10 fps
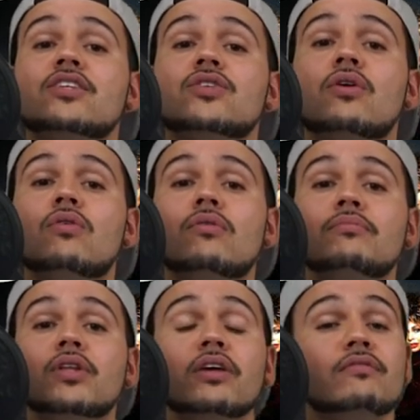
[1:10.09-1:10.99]
So
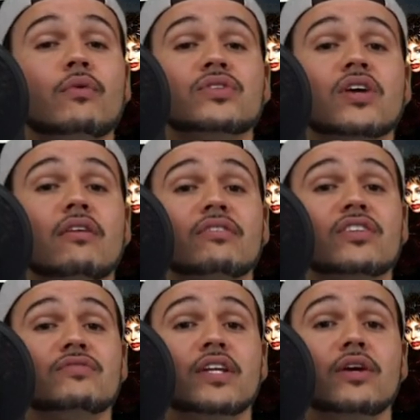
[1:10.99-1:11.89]
looking forward to covering
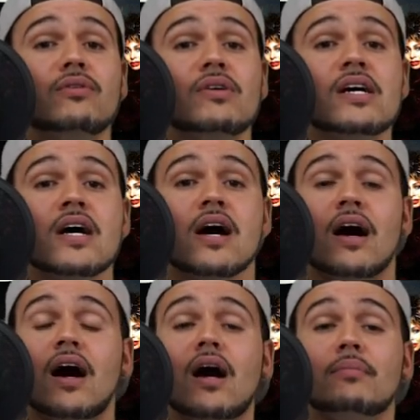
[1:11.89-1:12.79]
this video.
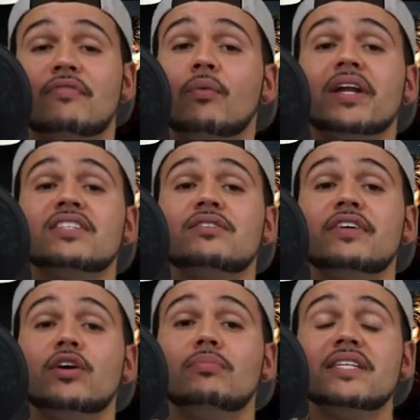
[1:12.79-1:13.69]
Before we get into the
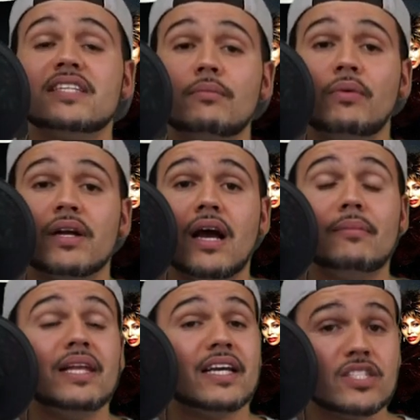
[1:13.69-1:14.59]
video, please take a moment,
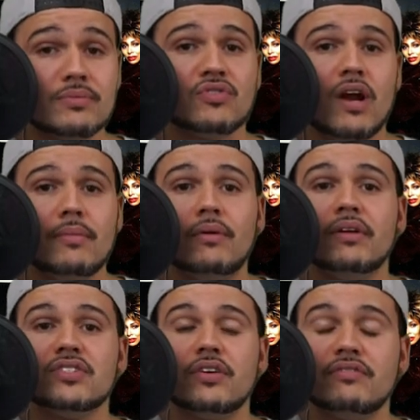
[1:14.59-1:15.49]
comment, like, and subscribe. I would
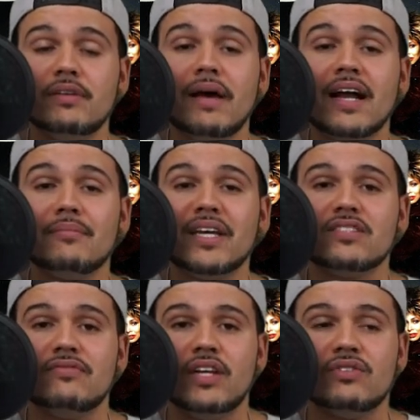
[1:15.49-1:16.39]
love to hear your feedback. It
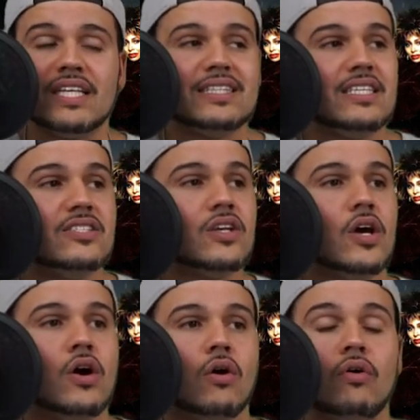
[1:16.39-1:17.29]
makes videos like these
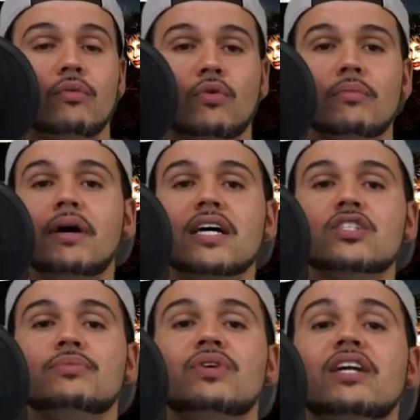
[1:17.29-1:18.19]
all the more
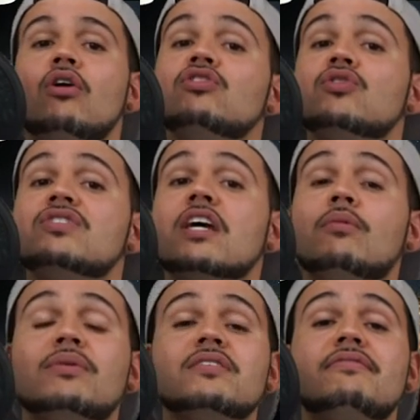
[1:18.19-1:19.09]
possible. And also take a
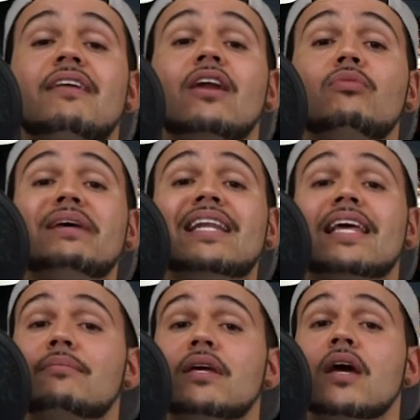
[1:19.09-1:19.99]
moment to follow me,
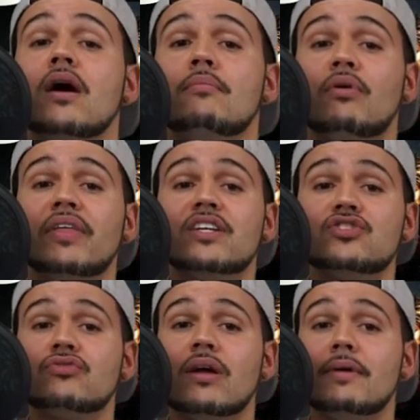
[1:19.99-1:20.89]
like me, both on
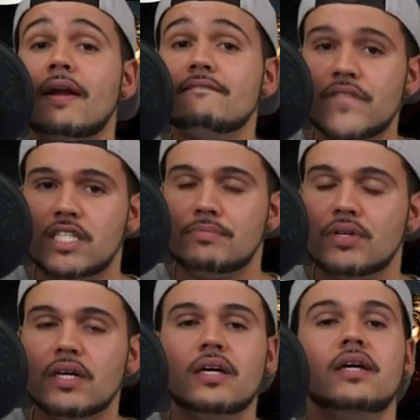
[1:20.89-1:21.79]
Instagram and on
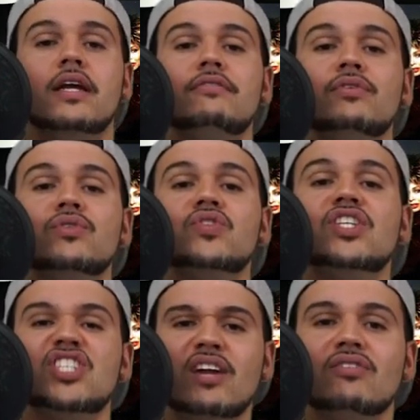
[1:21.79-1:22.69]
Facebook. And if you're new to the
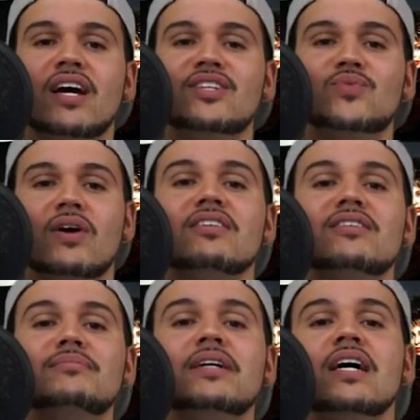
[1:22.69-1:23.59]
channel, guys,
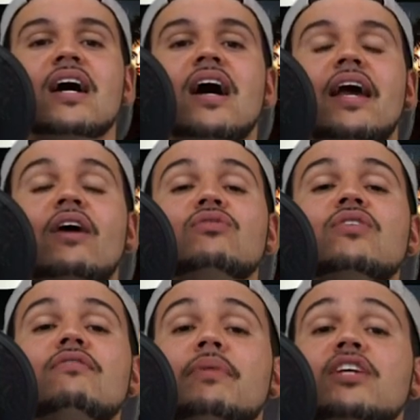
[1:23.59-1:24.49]
welcome. And I
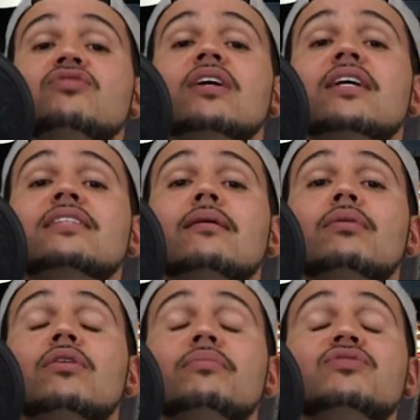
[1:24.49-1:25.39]
also have a Patreon link down
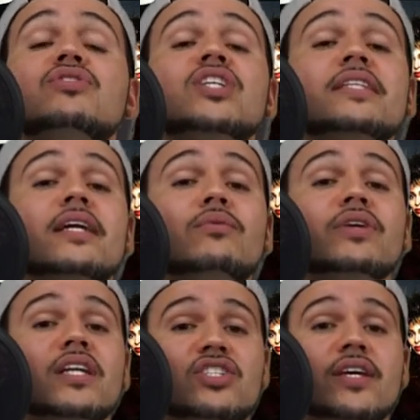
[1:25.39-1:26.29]
below. Be sure to check that out when
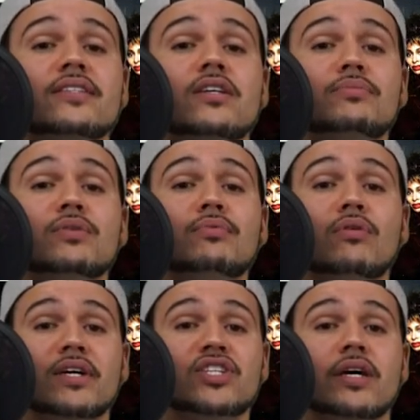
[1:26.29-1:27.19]
you get a chance. Help
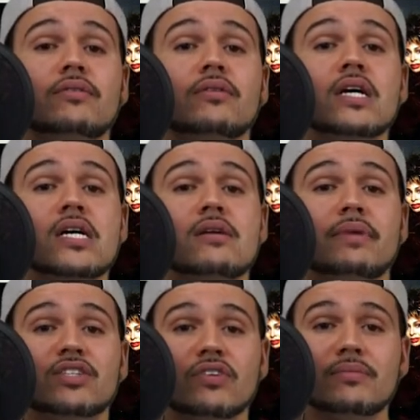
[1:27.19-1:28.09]
support my channel.
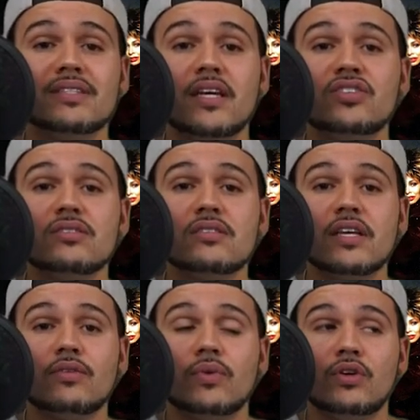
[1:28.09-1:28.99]
Makes recommendations
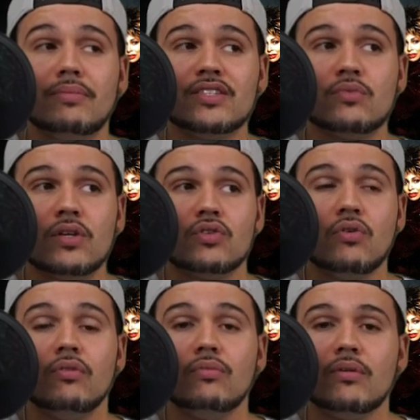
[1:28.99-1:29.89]
like the one you're about to watch
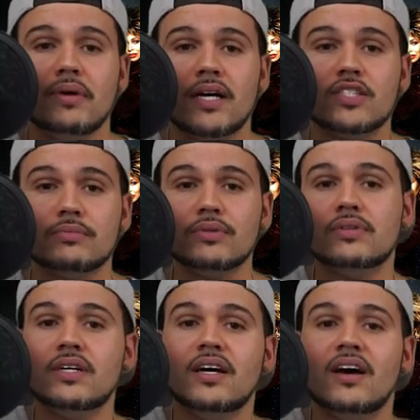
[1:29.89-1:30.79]
all the more possible.
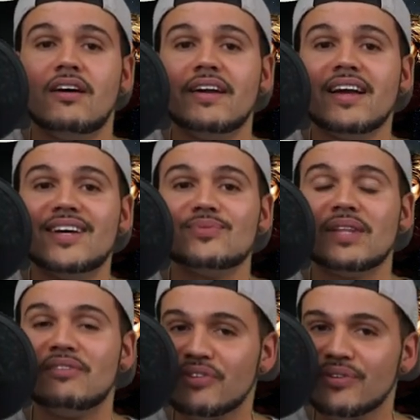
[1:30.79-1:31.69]
All right, guys,
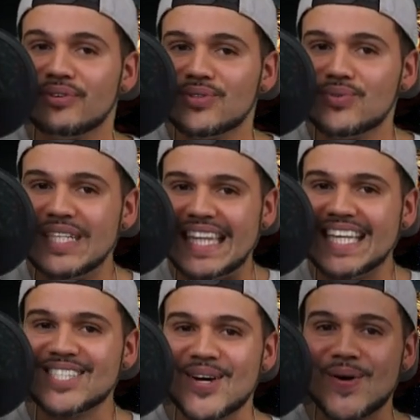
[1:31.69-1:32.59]
without further ado,
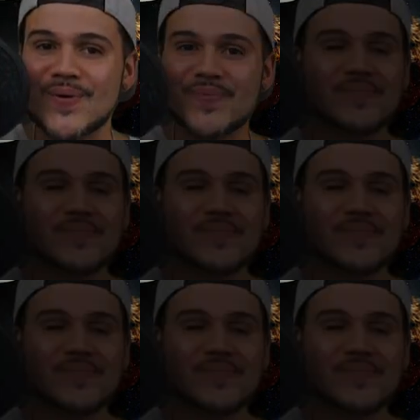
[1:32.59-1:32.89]
let's go.